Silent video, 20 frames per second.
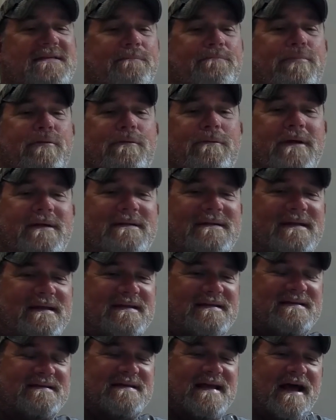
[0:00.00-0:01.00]
a pretty
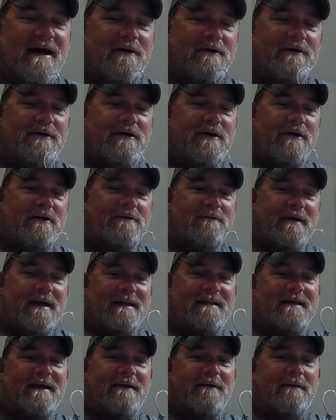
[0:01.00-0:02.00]
stout hook
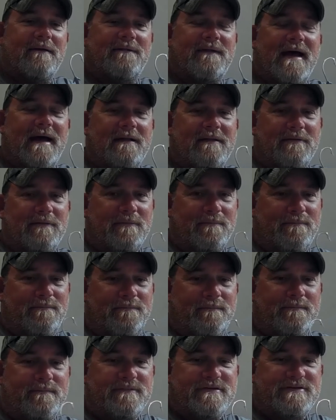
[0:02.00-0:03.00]
right there on that little
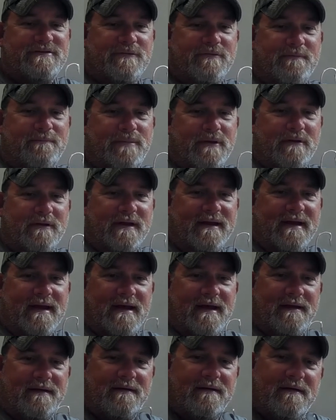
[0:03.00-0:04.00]
sort of bullet
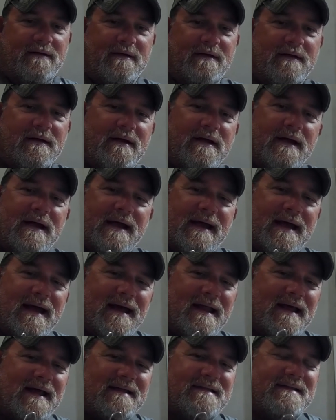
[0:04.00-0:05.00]
head.
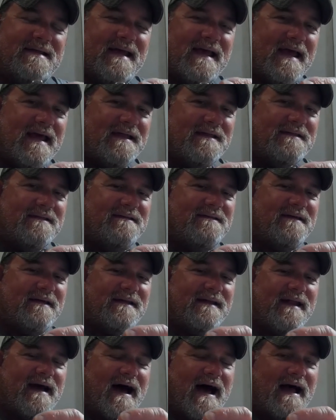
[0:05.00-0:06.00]
And I tend to
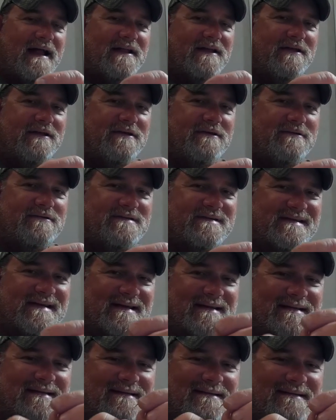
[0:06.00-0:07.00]
not use
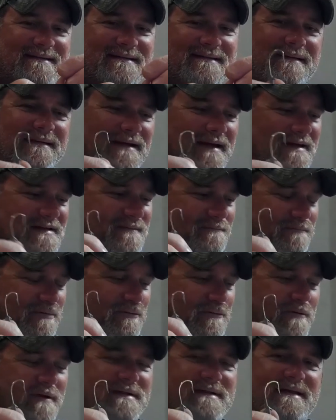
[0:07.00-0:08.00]
it. That's a
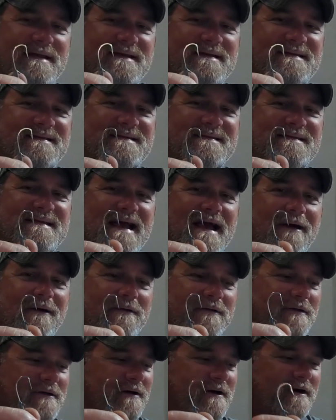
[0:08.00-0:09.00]
pretty
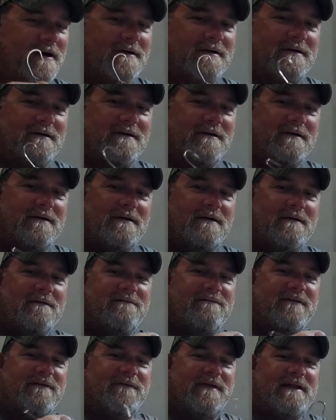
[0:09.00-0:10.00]
stout hook.
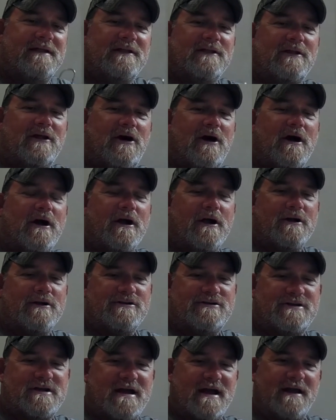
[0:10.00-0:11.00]
Very
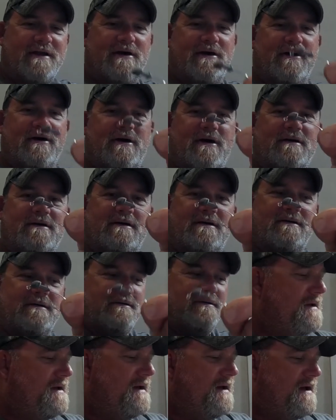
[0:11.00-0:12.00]
large kind of
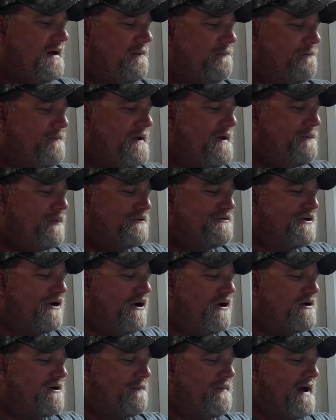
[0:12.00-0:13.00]
hook. People
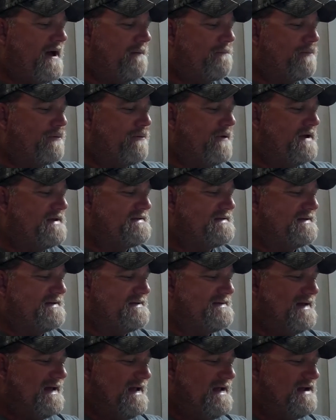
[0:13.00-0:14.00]
talk about
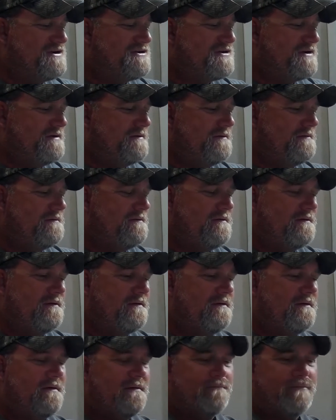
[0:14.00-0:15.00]
presentation.
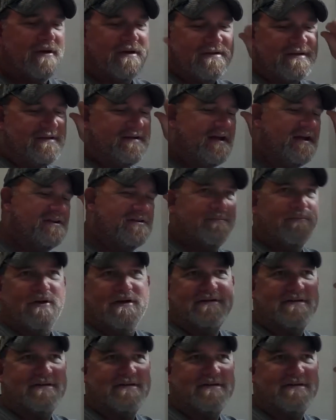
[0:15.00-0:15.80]
Presentation.